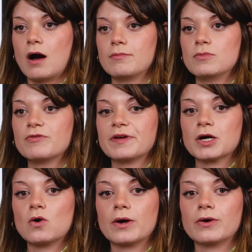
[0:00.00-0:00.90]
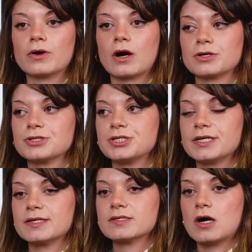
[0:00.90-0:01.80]
Moving coil
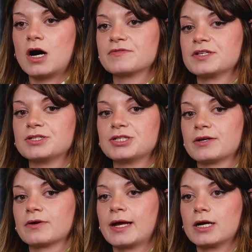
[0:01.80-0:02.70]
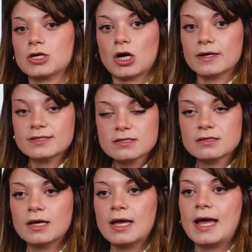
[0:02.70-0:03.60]
cartridges often generate current,
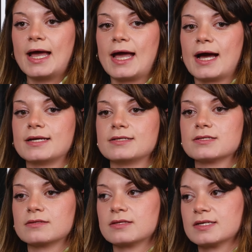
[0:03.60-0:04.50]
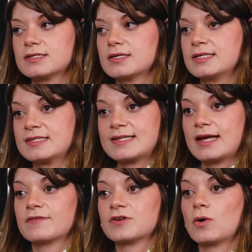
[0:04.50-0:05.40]
and this,
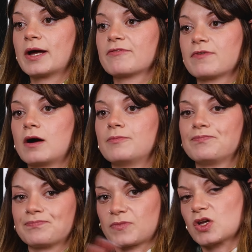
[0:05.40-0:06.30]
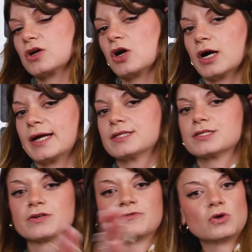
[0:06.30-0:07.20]
instead of going from
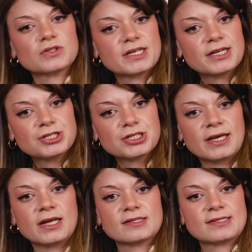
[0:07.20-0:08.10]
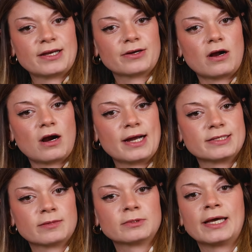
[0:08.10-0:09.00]
current to voltage in a standard
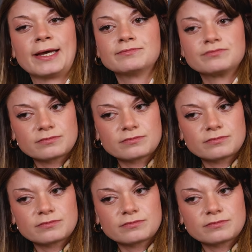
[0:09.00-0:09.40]
RIAA